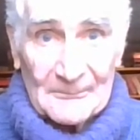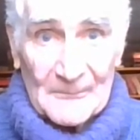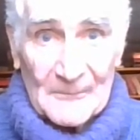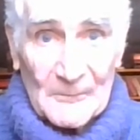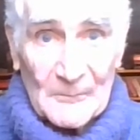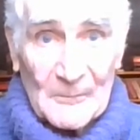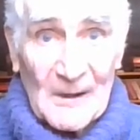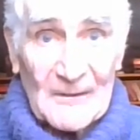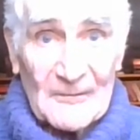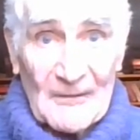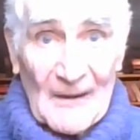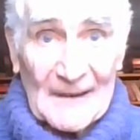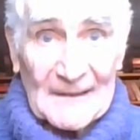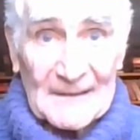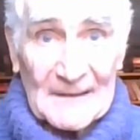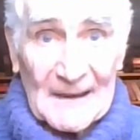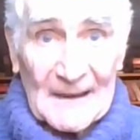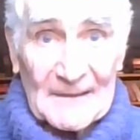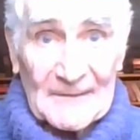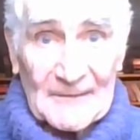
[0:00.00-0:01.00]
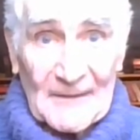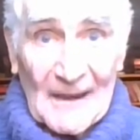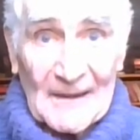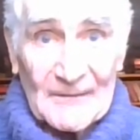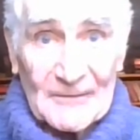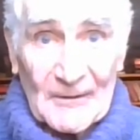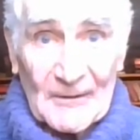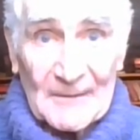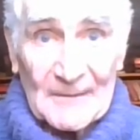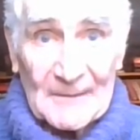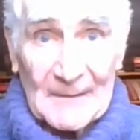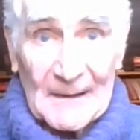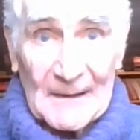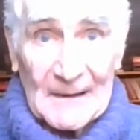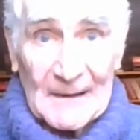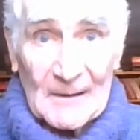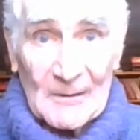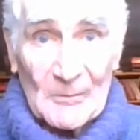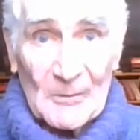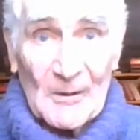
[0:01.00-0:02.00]
Revitalization
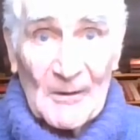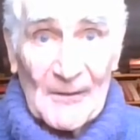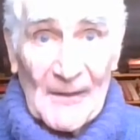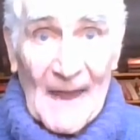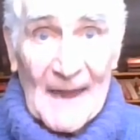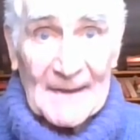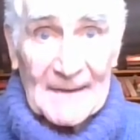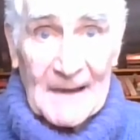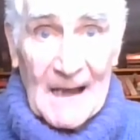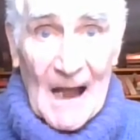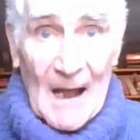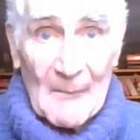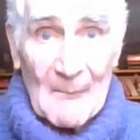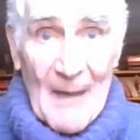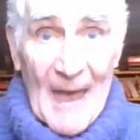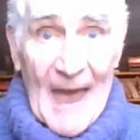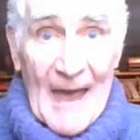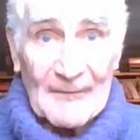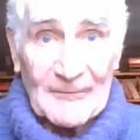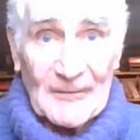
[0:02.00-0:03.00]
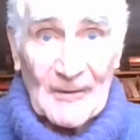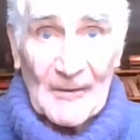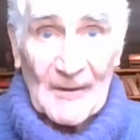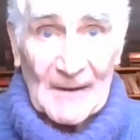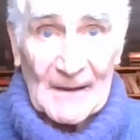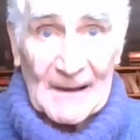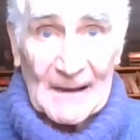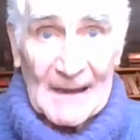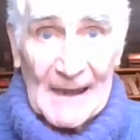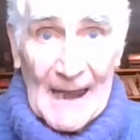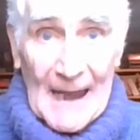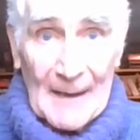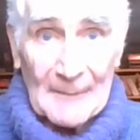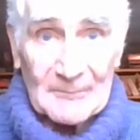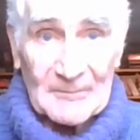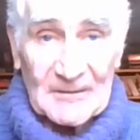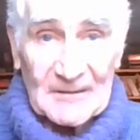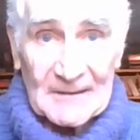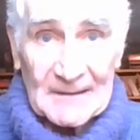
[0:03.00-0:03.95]
will then come after the collapse.